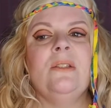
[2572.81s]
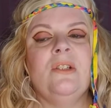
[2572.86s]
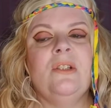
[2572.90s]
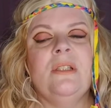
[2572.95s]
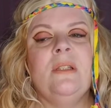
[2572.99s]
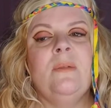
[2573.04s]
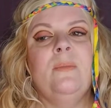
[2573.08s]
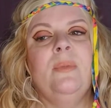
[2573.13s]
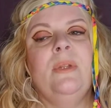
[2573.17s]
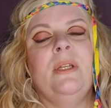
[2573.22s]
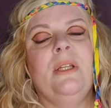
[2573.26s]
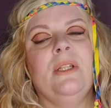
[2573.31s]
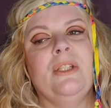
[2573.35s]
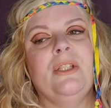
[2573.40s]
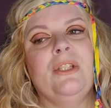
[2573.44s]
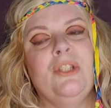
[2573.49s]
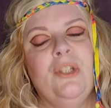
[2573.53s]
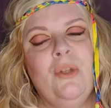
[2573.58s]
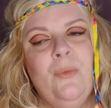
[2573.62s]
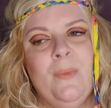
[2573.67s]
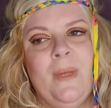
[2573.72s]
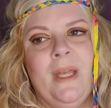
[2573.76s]
are simply
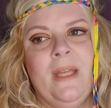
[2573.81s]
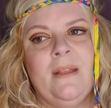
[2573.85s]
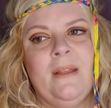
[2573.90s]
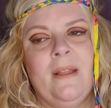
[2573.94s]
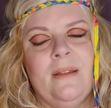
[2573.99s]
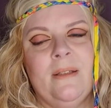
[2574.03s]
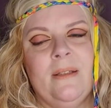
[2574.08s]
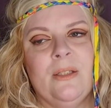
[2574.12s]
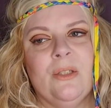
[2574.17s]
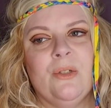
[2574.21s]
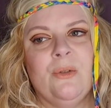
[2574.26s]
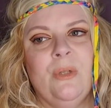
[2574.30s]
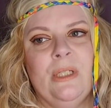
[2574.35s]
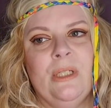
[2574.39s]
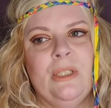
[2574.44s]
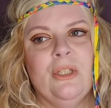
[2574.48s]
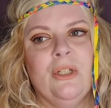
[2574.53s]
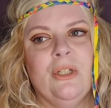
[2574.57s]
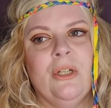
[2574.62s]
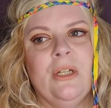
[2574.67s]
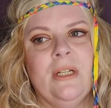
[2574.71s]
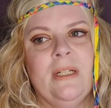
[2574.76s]
assuming that this
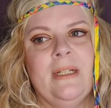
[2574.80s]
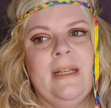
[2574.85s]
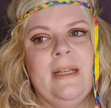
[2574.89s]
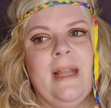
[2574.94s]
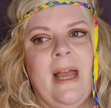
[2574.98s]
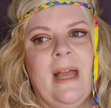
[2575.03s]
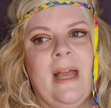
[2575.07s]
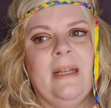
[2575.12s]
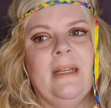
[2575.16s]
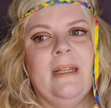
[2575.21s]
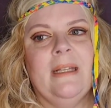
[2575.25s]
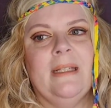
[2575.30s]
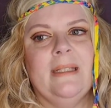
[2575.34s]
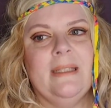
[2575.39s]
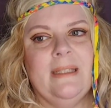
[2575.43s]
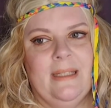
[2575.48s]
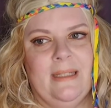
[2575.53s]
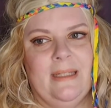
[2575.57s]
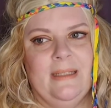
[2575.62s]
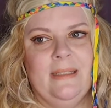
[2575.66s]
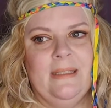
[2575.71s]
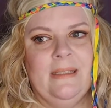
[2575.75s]
creature could not
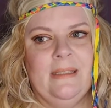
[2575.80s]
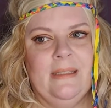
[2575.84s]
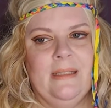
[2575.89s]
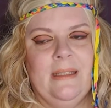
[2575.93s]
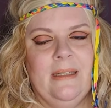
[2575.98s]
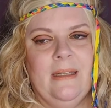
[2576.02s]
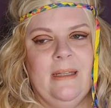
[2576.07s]
exist,